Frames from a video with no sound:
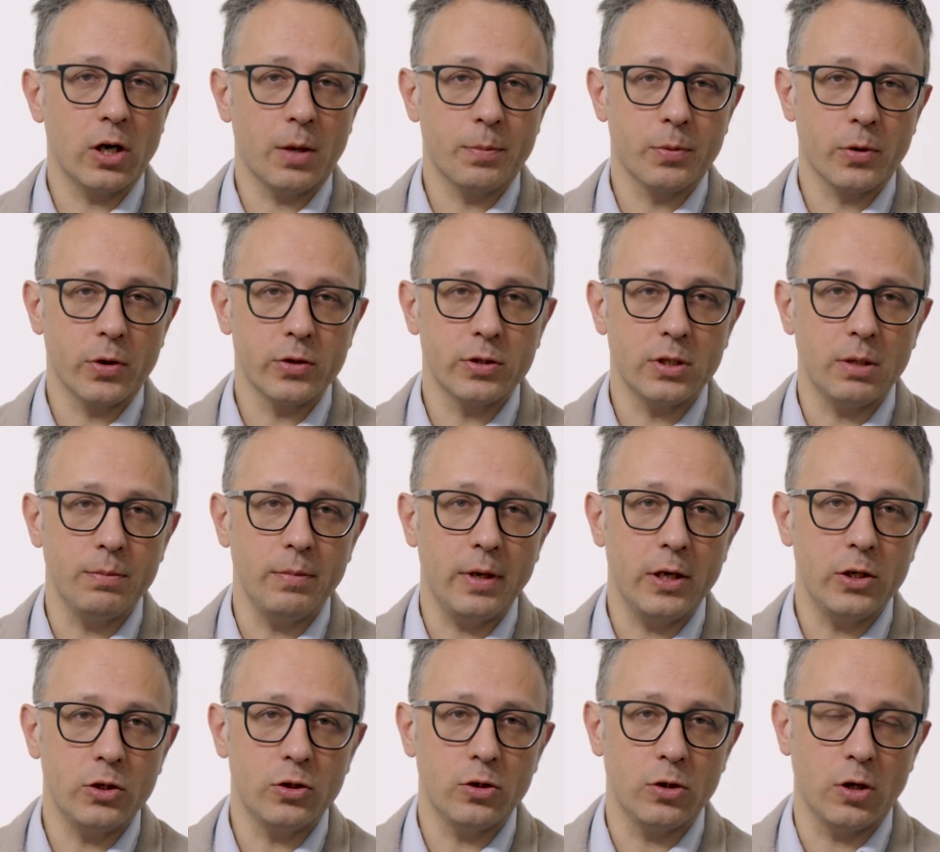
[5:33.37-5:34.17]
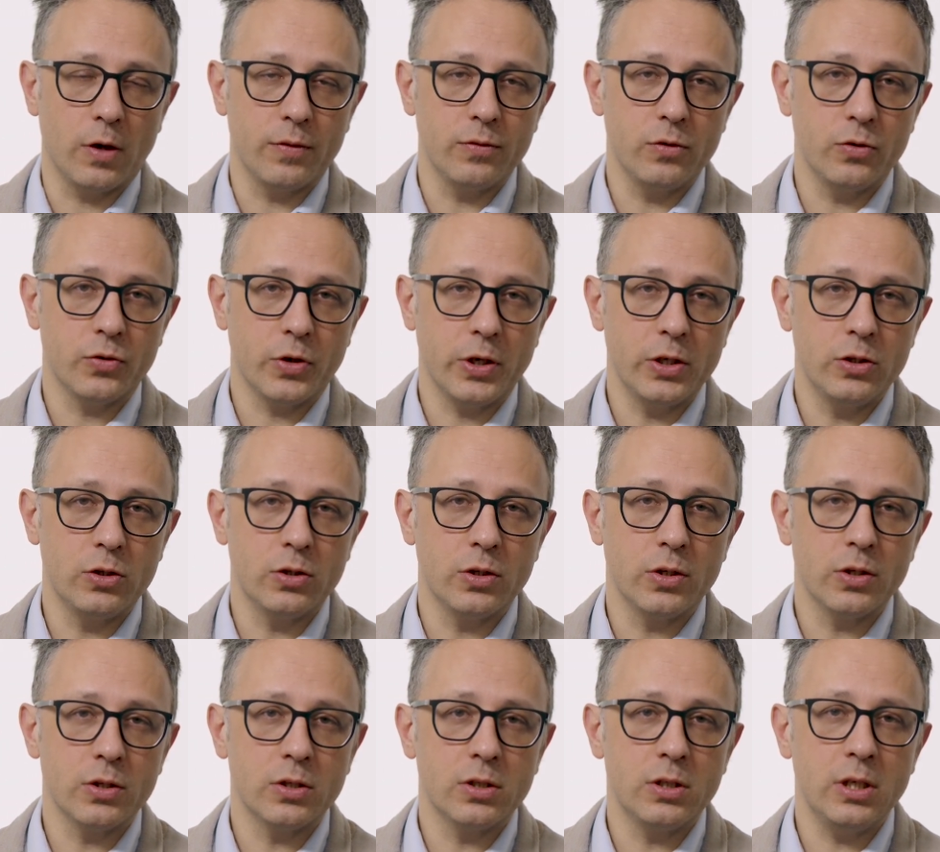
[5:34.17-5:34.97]
approximation of the
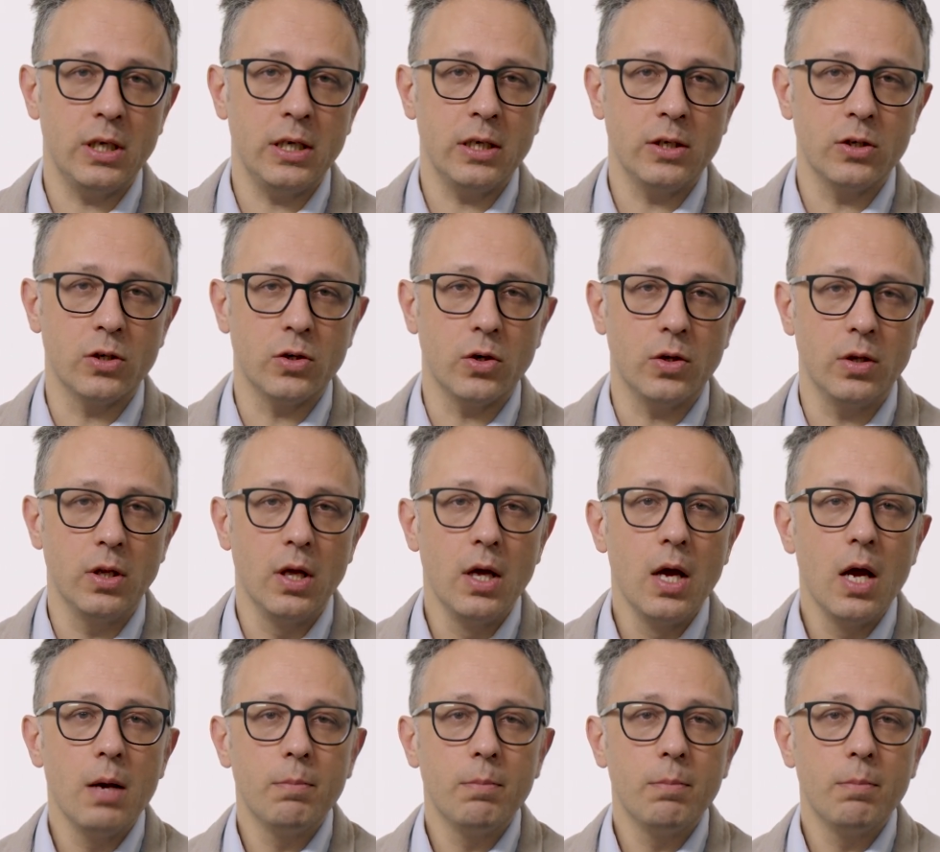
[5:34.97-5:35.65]
original signal,